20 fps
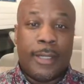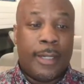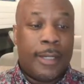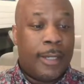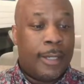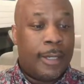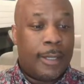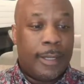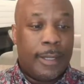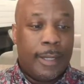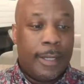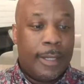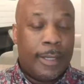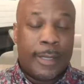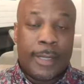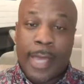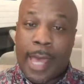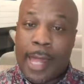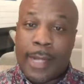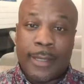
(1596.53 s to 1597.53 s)
He's the
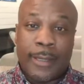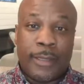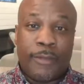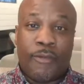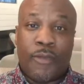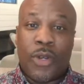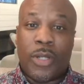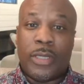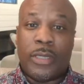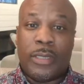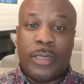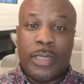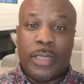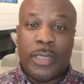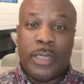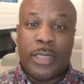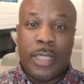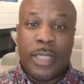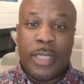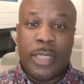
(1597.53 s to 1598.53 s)
key. He's
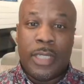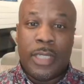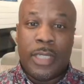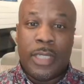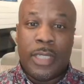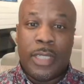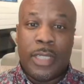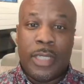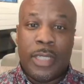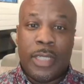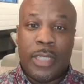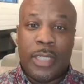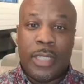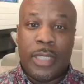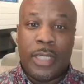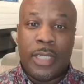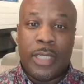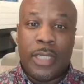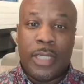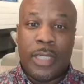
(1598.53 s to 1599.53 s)
the catalyst
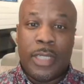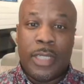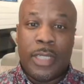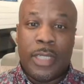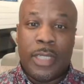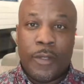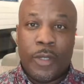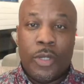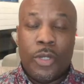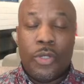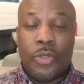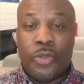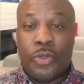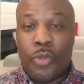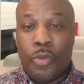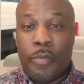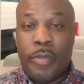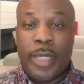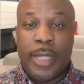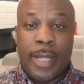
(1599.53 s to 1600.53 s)
for this defense.
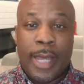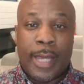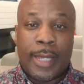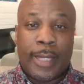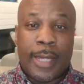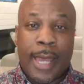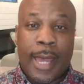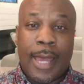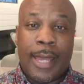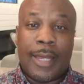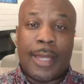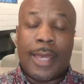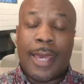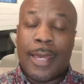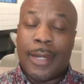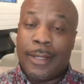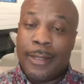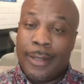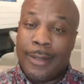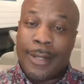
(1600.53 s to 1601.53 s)
He's physical enough
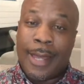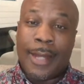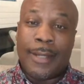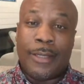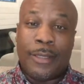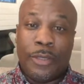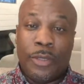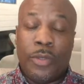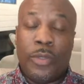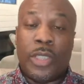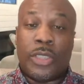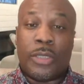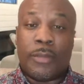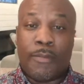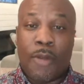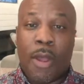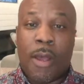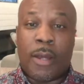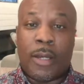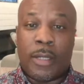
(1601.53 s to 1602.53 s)
to be that
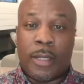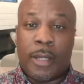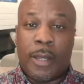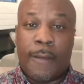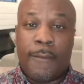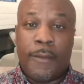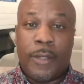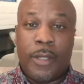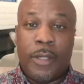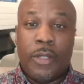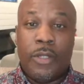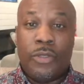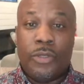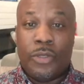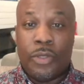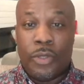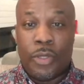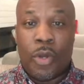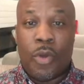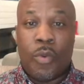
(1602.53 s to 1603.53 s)
guy and look like the
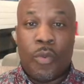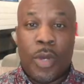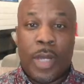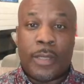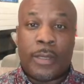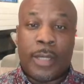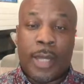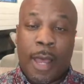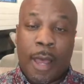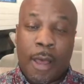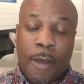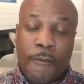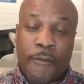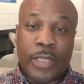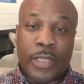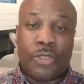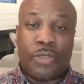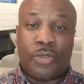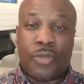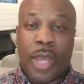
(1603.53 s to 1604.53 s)
dude is smart enough
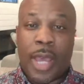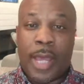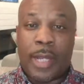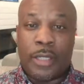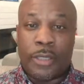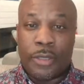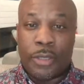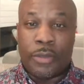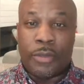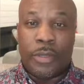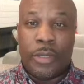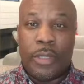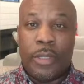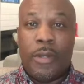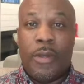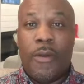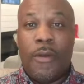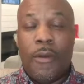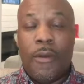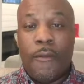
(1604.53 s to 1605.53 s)
to know what
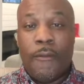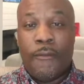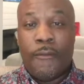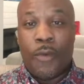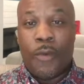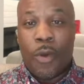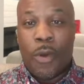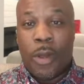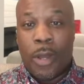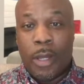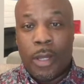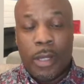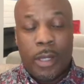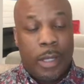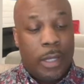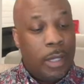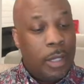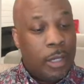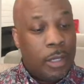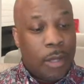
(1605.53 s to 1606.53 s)
the offense is trying to
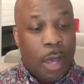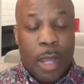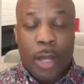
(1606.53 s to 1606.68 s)
do